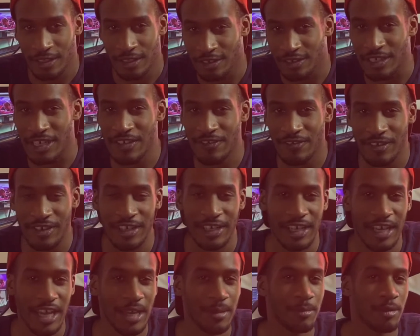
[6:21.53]
There's even a
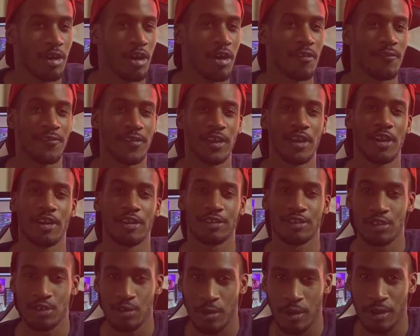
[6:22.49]
game called
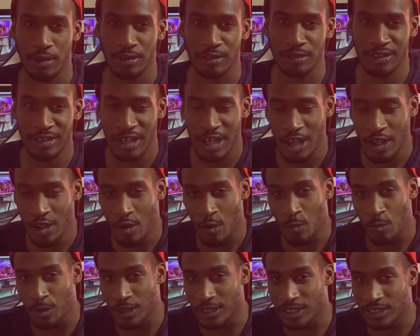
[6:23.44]
VRtuos,
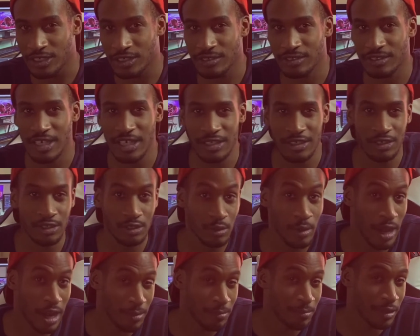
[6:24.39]
which teaches you
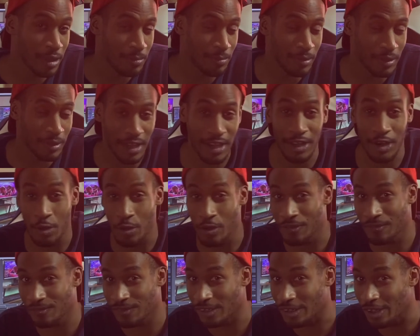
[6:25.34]
how to play piano
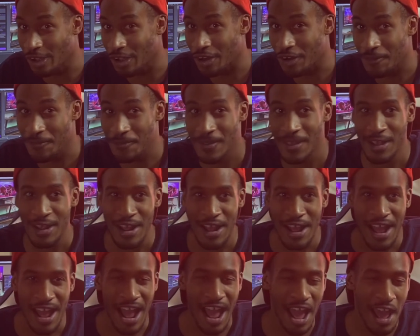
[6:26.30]
in VR.
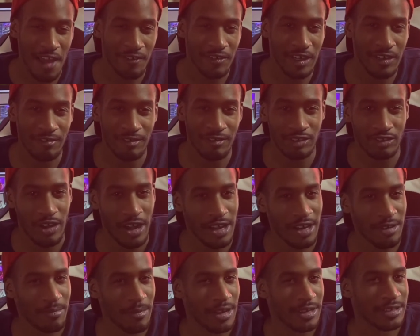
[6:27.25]
I haven't even tried
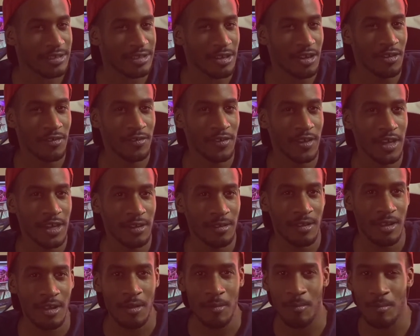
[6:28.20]
it myself yet,
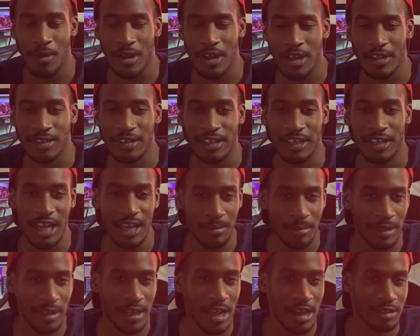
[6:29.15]
but the game
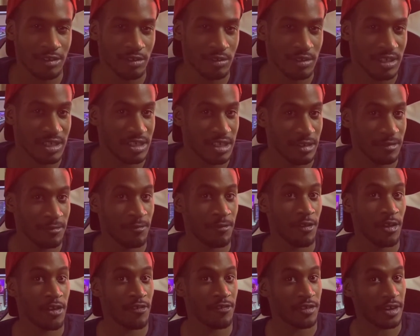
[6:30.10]
allows you to sit in
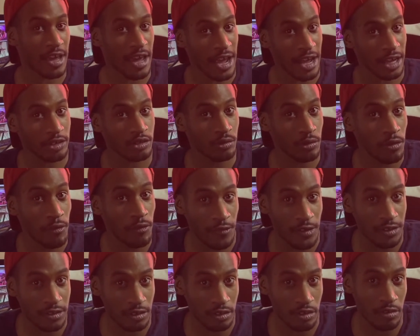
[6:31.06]
front of an actual
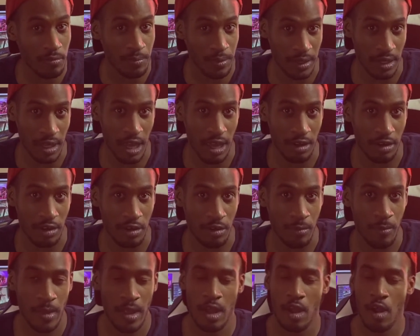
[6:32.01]
physical piano
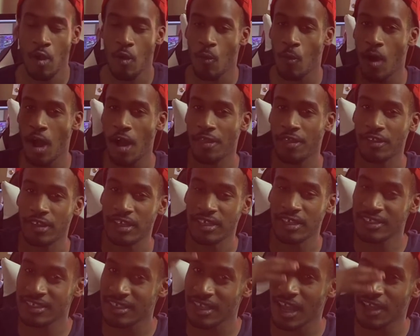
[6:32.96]
while the
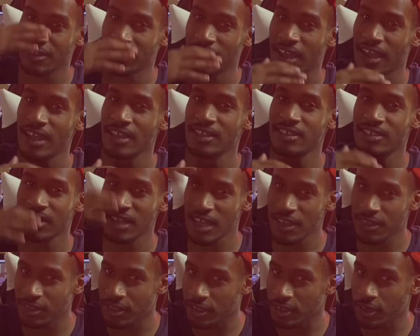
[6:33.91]
inside the
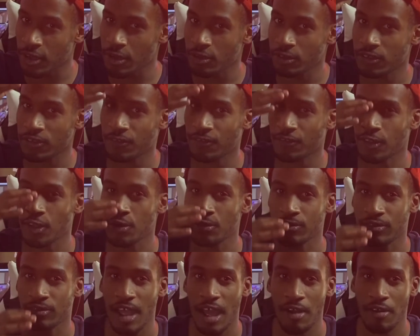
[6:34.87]
headset, the notes float
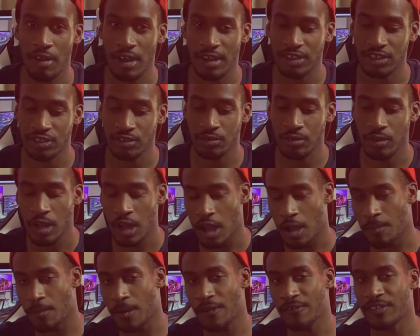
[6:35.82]
down at you
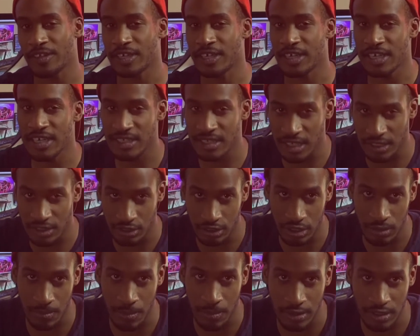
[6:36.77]
above the keys that you're
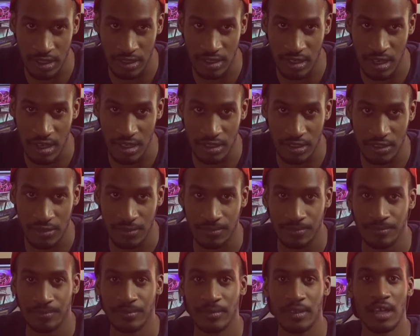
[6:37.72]
supposed to touch.
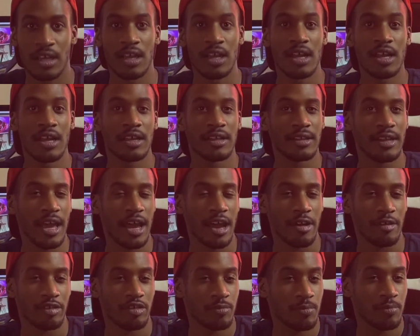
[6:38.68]
Now,
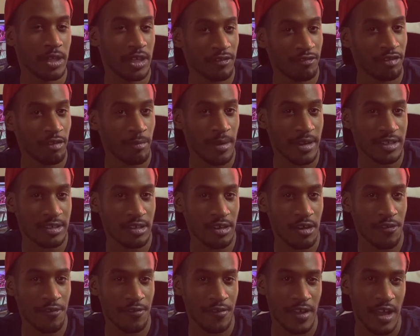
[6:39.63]
speaking for
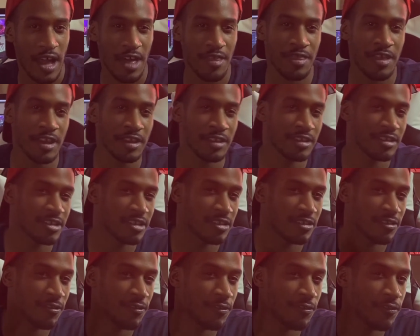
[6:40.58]
myself, I think this
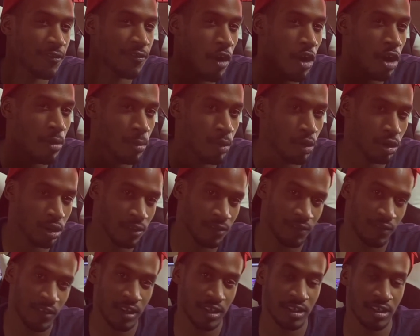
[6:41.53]
is far more
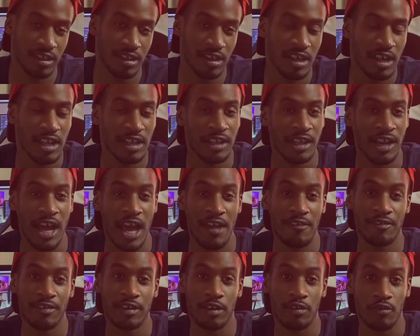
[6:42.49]
convenient than
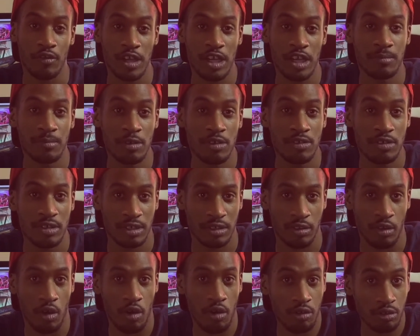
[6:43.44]
having to read music the
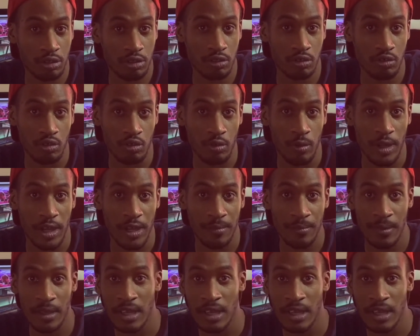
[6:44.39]
old school way.